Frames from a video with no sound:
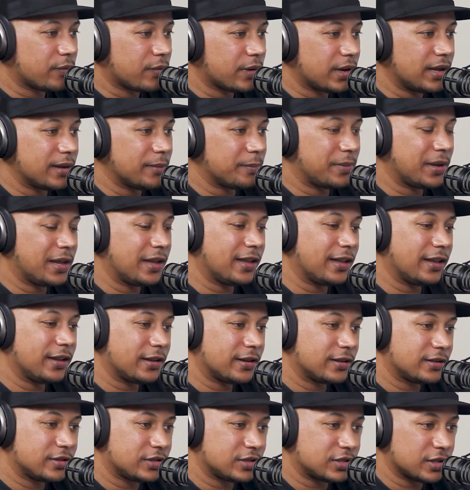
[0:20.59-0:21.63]

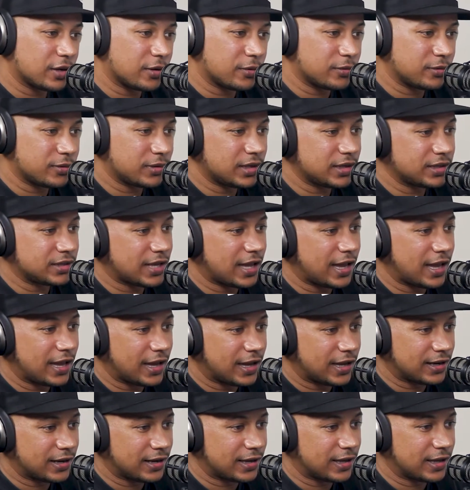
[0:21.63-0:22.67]
reappeared, showed his
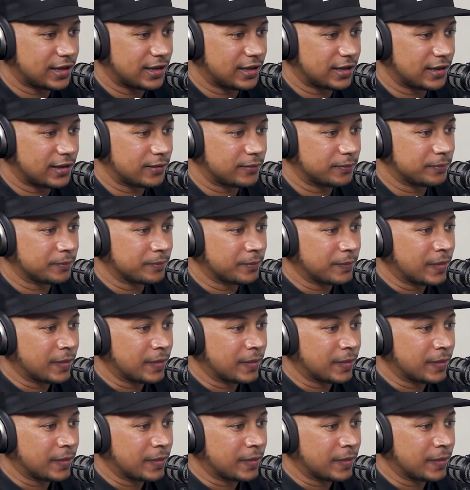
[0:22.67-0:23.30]
head again,